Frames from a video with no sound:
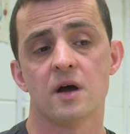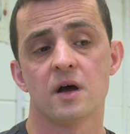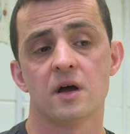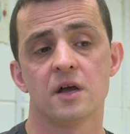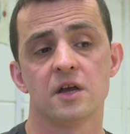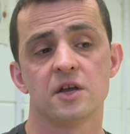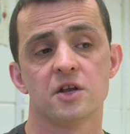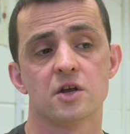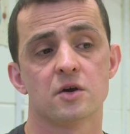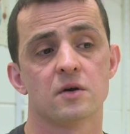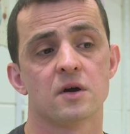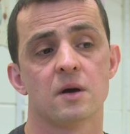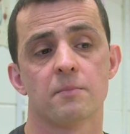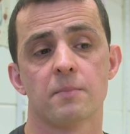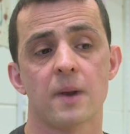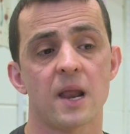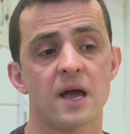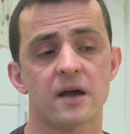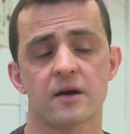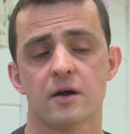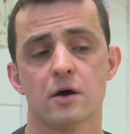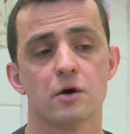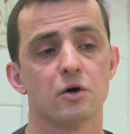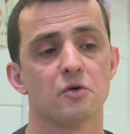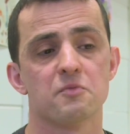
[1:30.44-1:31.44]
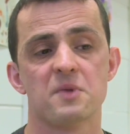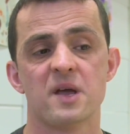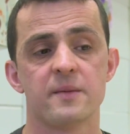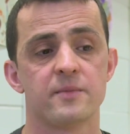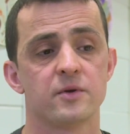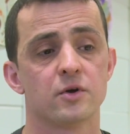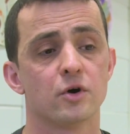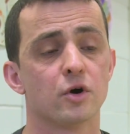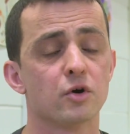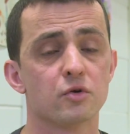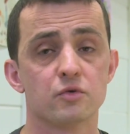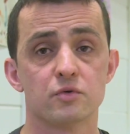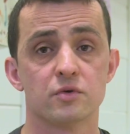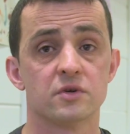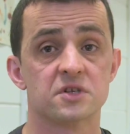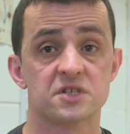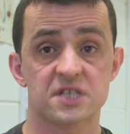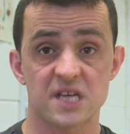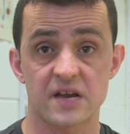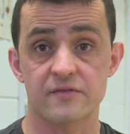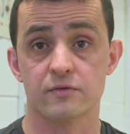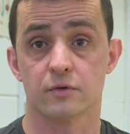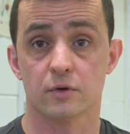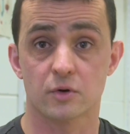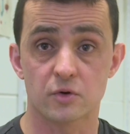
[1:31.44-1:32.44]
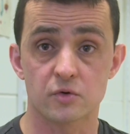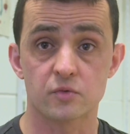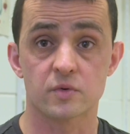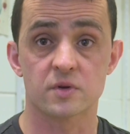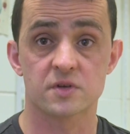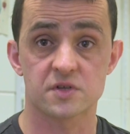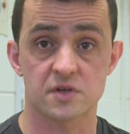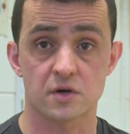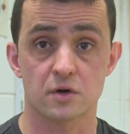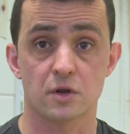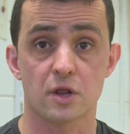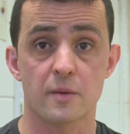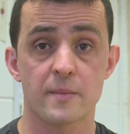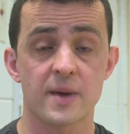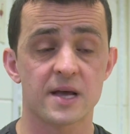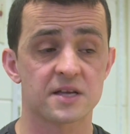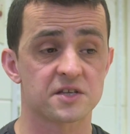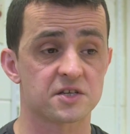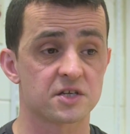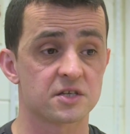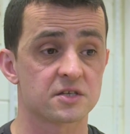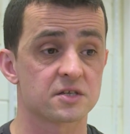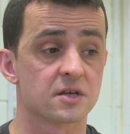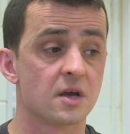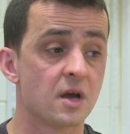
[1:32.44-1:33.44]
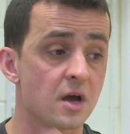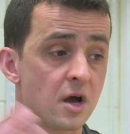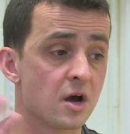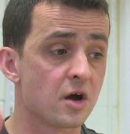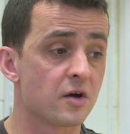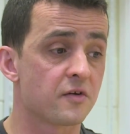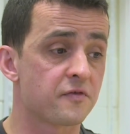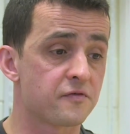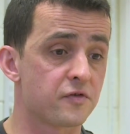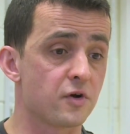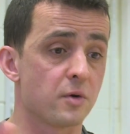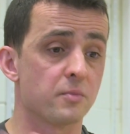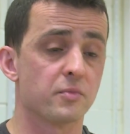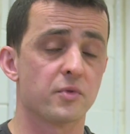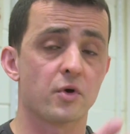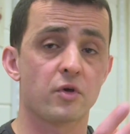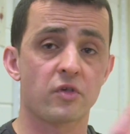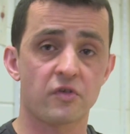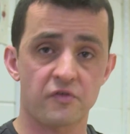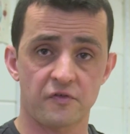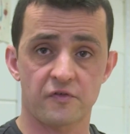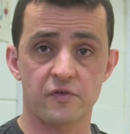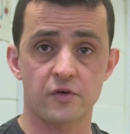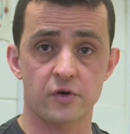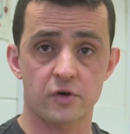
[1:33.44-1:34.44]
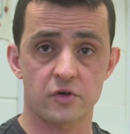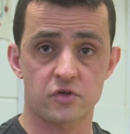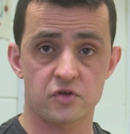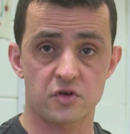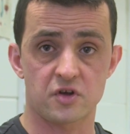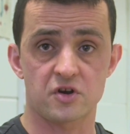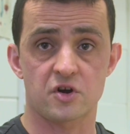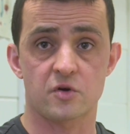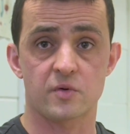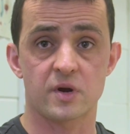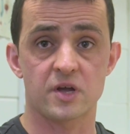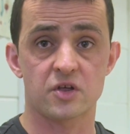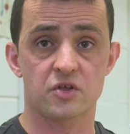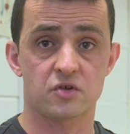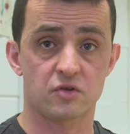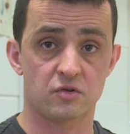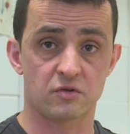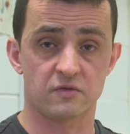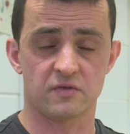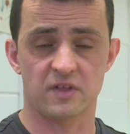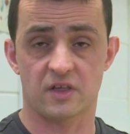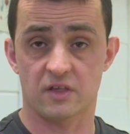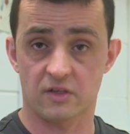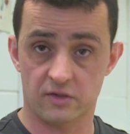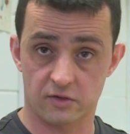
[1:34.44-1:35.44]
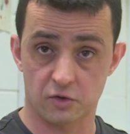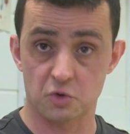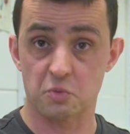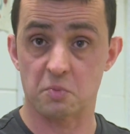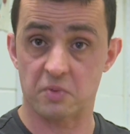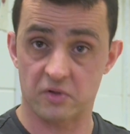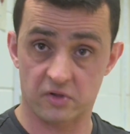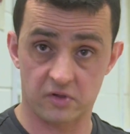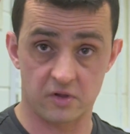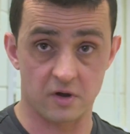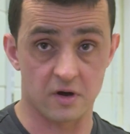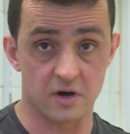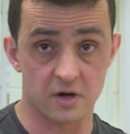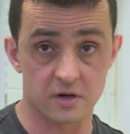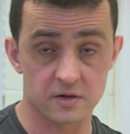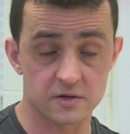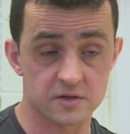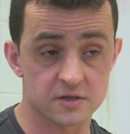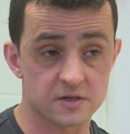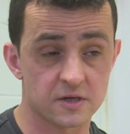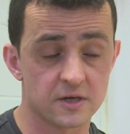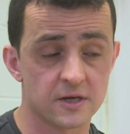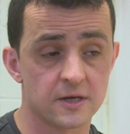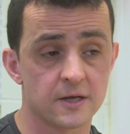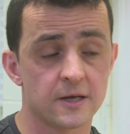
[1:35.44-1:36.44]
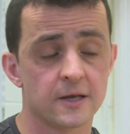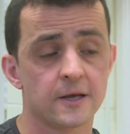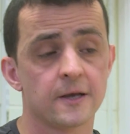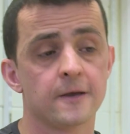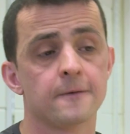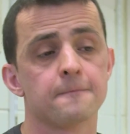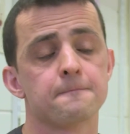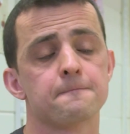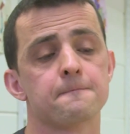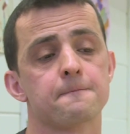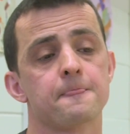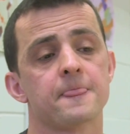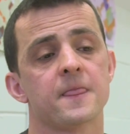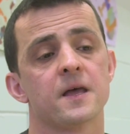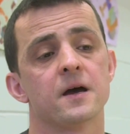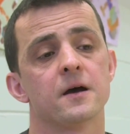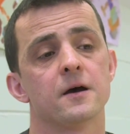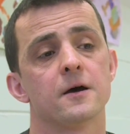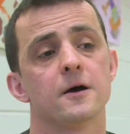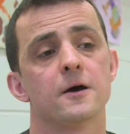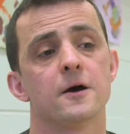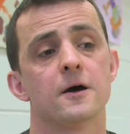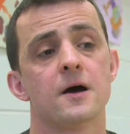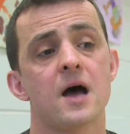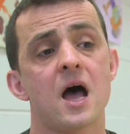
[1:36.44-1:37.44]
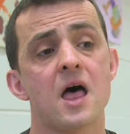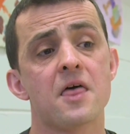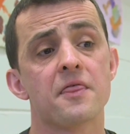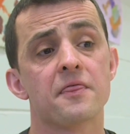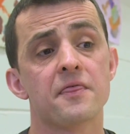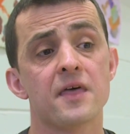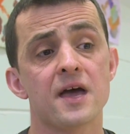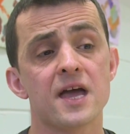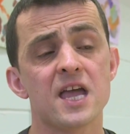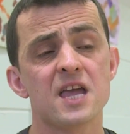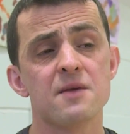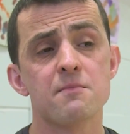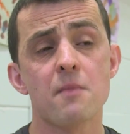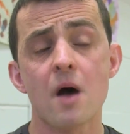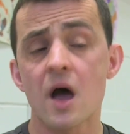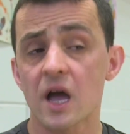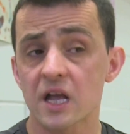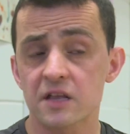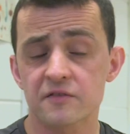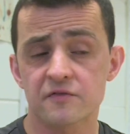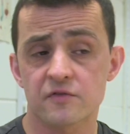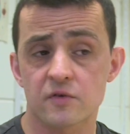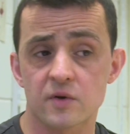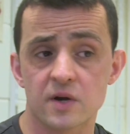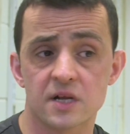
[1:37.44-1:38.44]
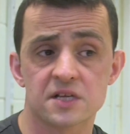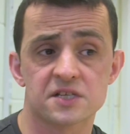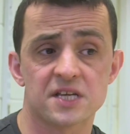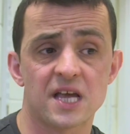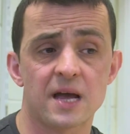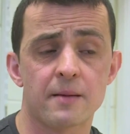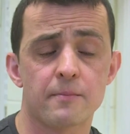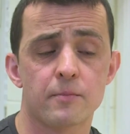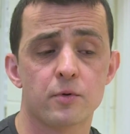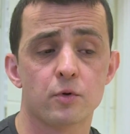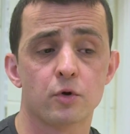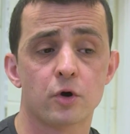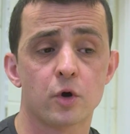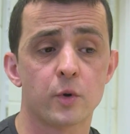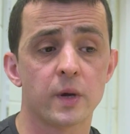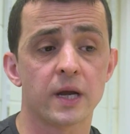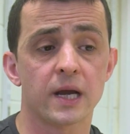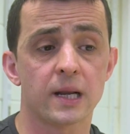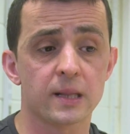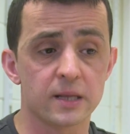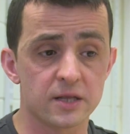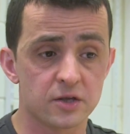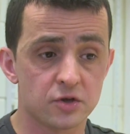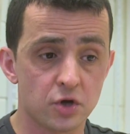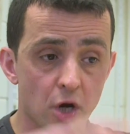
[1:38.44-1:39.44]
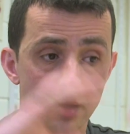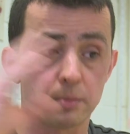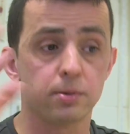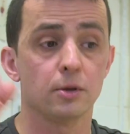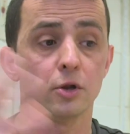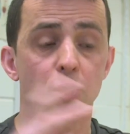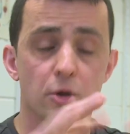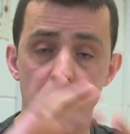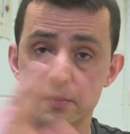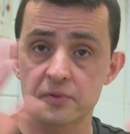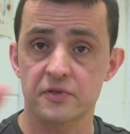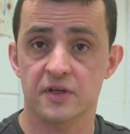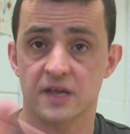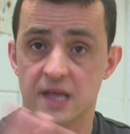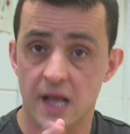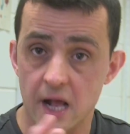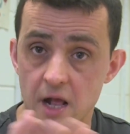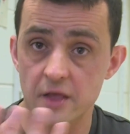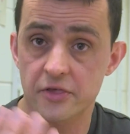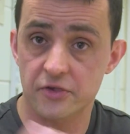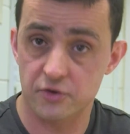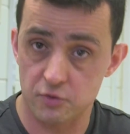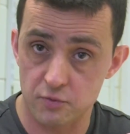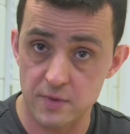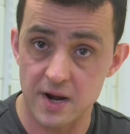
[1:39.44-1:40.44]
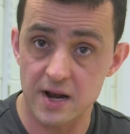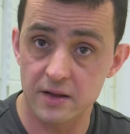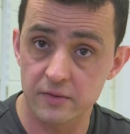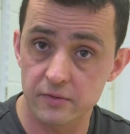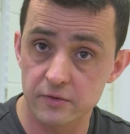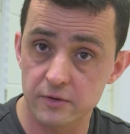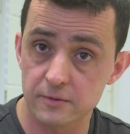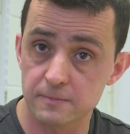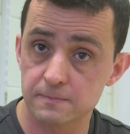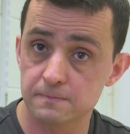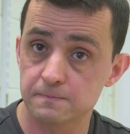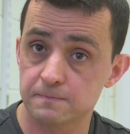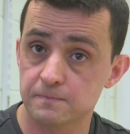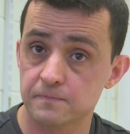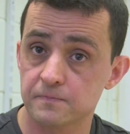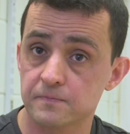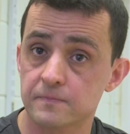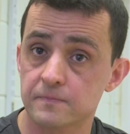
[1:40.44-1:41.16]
a black hole, maybe several hundred solar masses from those first generation of these superstars. And they might, for example, quickly gobble up the gas around them